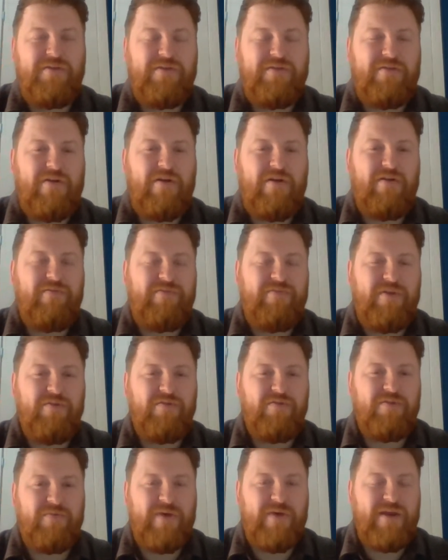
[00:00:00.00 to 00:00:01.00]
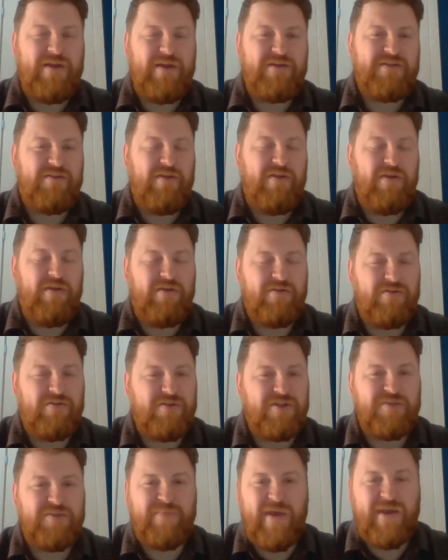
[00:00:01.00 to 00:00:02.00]
There are a few other ways, so you could
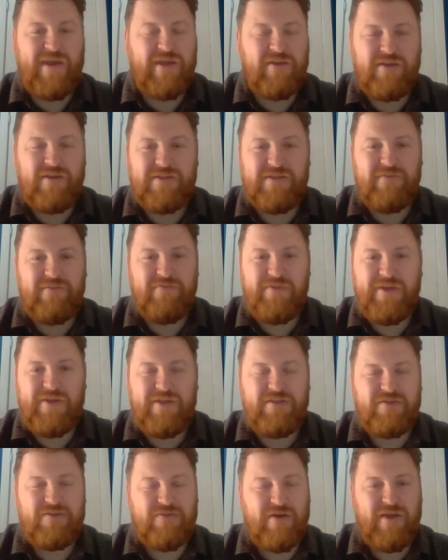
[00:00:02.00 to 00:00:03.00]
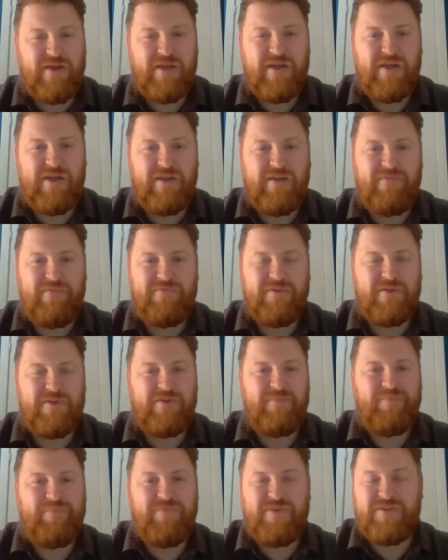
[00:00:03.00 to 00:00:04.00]
just speculatively try and get it
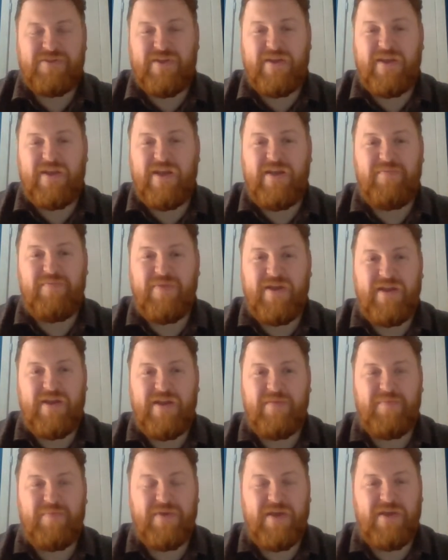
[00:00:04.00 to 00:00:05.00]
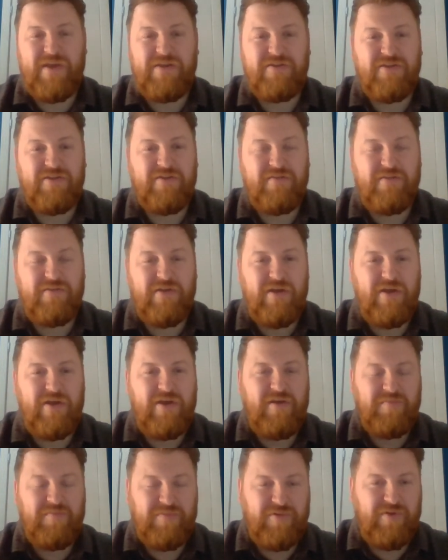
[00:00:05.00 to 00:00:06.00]
lifted, just like any planning application,
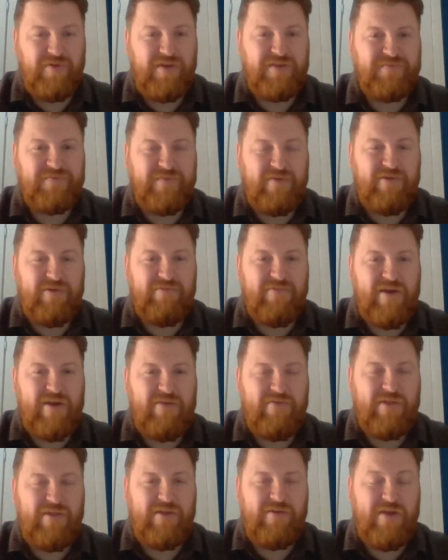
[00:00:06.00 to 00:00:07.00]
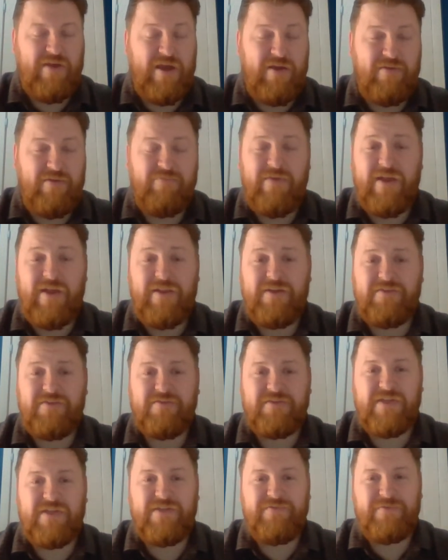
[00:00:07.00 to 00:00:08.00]
but it's very rarely
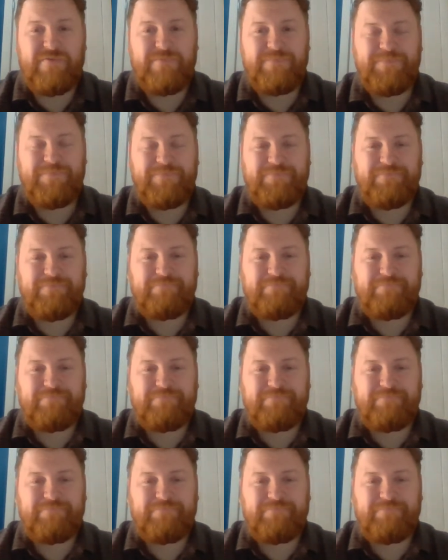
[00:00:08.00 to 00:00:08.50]
successful.